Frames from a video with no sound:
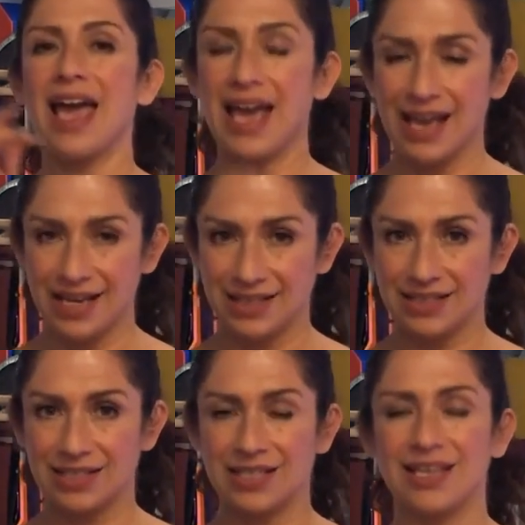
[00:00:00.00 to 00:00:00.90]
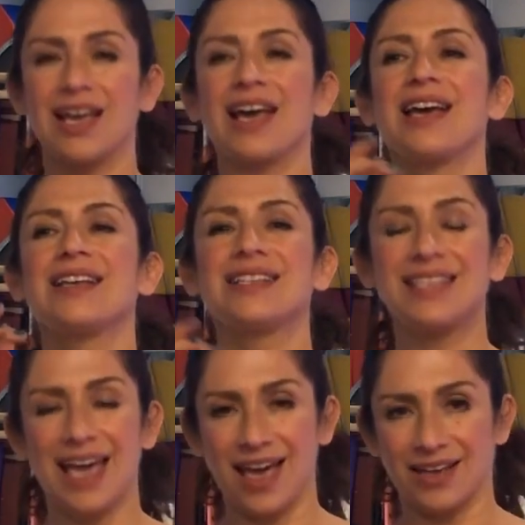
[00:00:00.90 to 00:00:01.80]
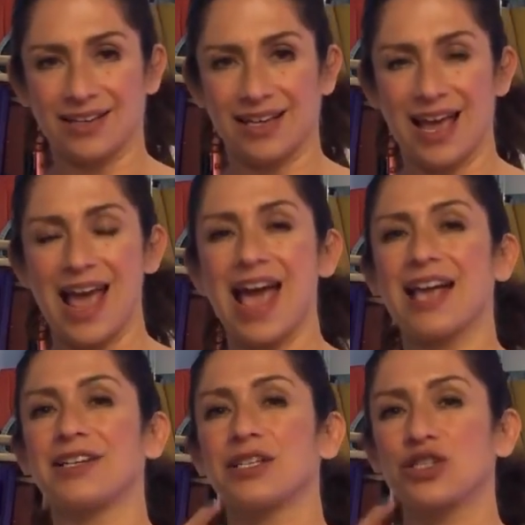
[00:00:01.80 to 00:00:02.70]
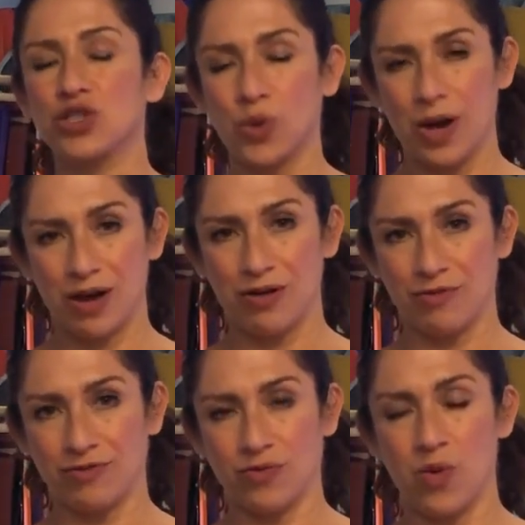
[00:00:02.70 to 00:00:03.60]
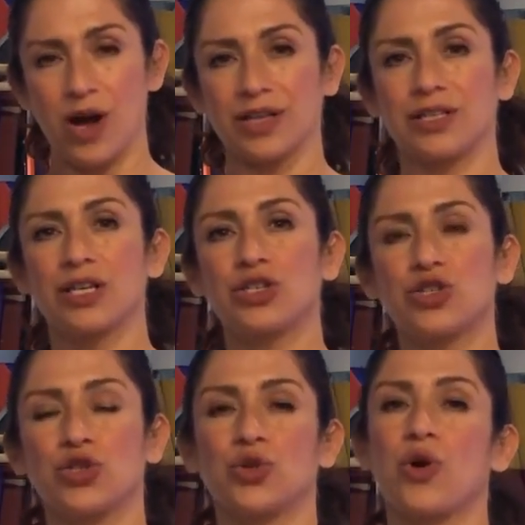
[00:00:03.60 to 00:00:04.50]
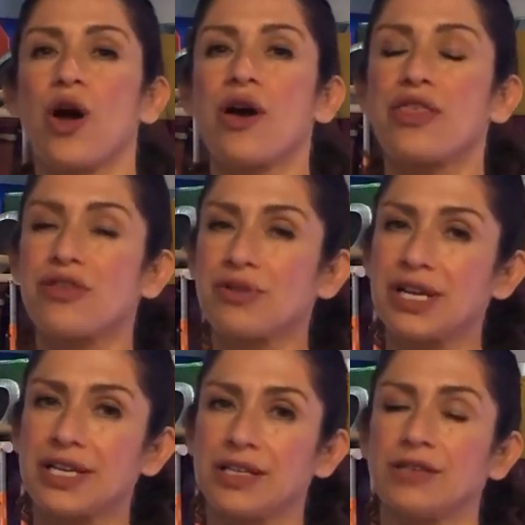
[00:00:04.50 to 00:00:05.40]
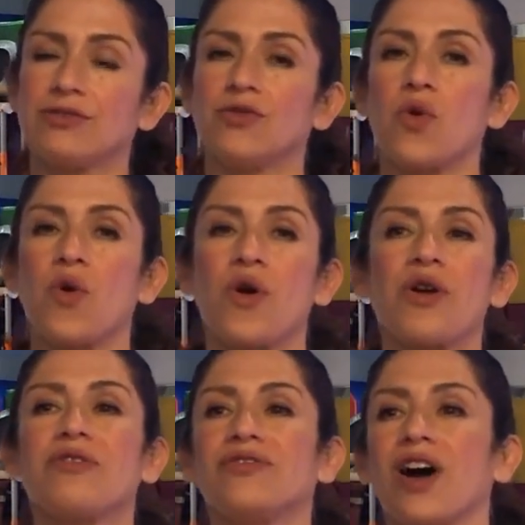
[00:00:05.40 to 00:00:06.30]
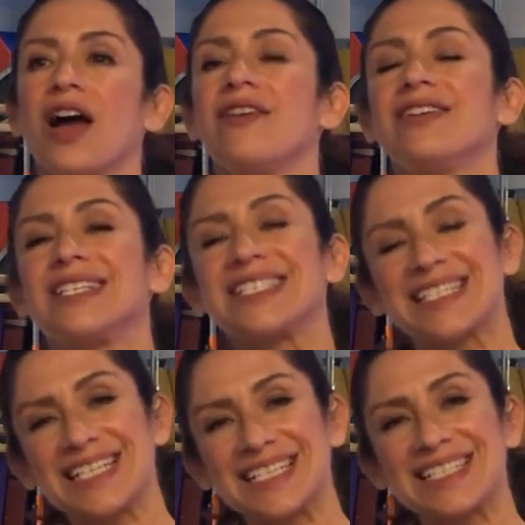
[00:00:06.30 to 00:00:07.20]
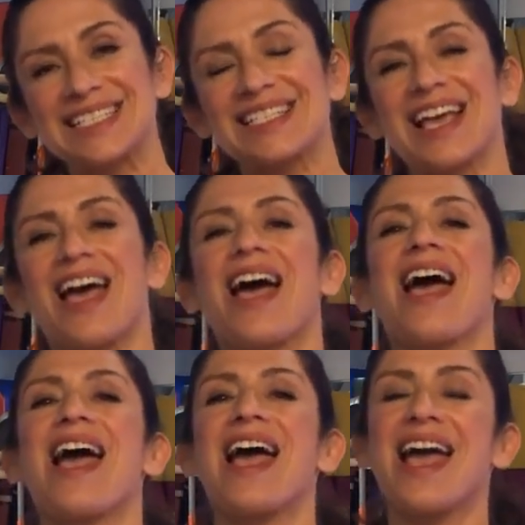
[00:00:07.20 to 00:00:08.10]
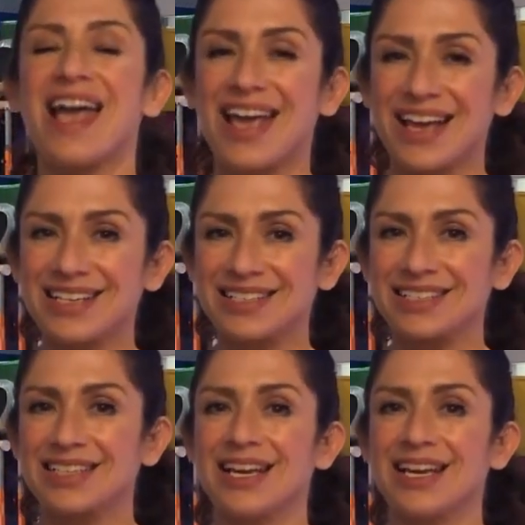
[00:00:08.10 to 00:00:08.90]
8, 10, and 12. 1, 2, 3, 4, 5, 6, 8,